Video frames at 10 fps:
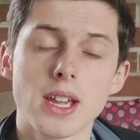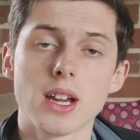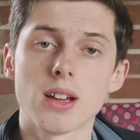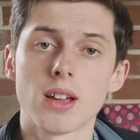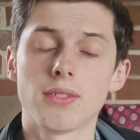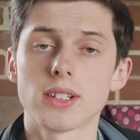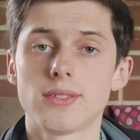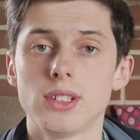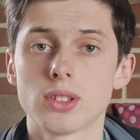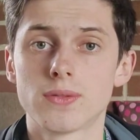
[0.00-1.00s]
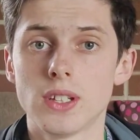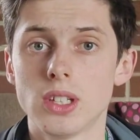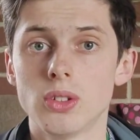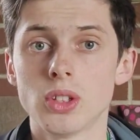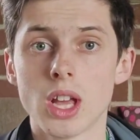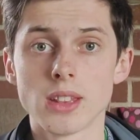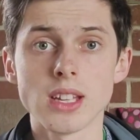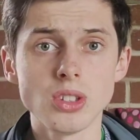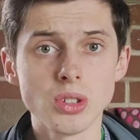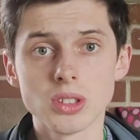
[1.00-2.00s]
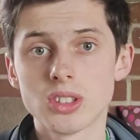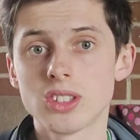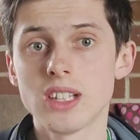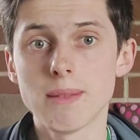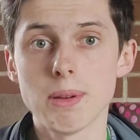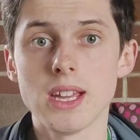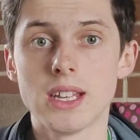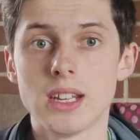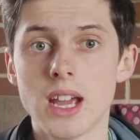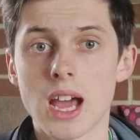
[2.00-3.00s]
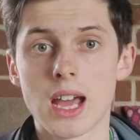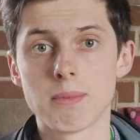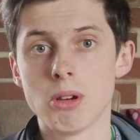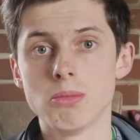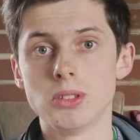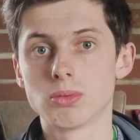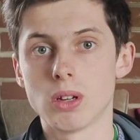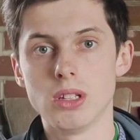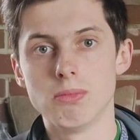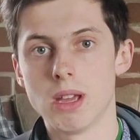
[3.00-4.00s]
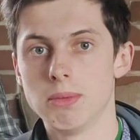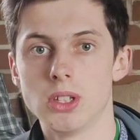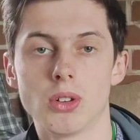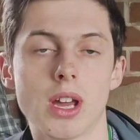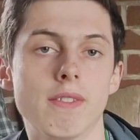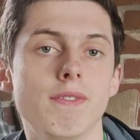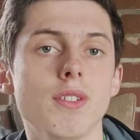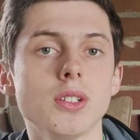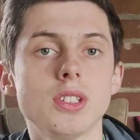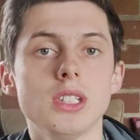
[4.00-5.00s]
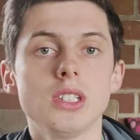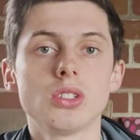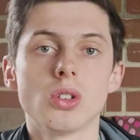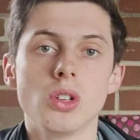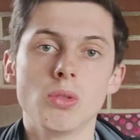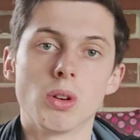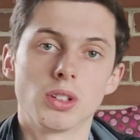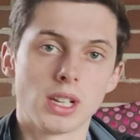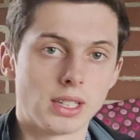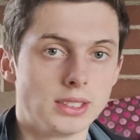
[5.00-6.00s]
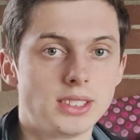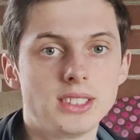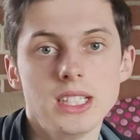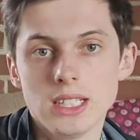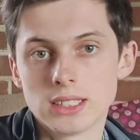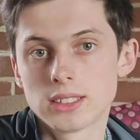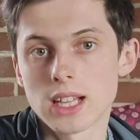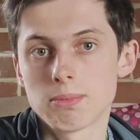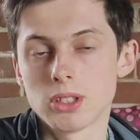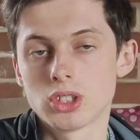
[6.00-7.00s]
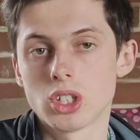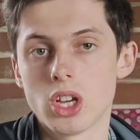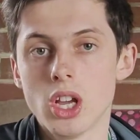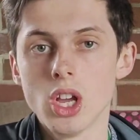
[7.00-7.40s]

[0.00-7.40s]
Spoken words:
are effectively just videos that you can slip in at moments where you maybe don't have footage, or you want like a scene establisher,